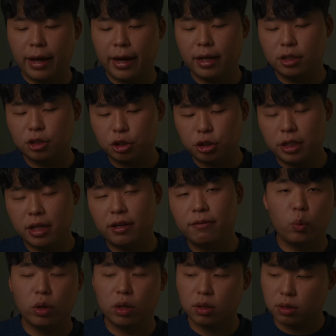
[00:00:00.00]
and chef
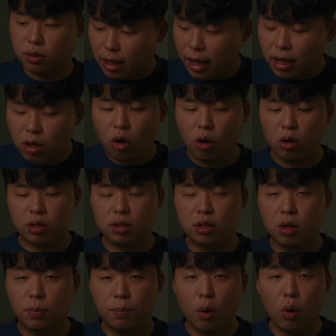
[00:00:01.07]
will take all the
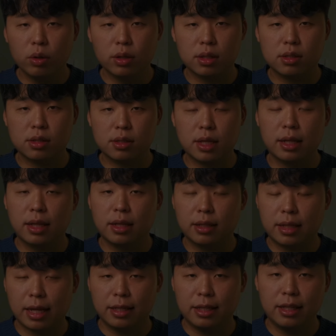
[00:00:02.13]
components
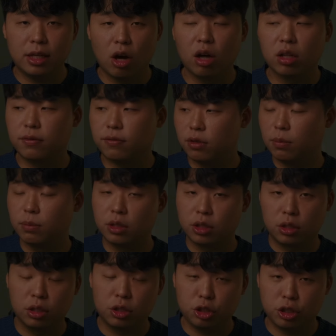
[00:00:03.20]
that he got from
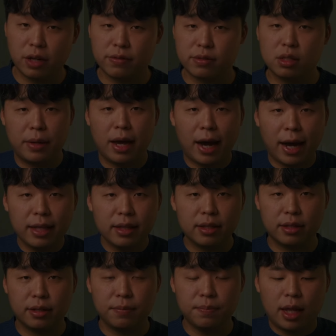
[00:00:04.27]
the chefs behind him,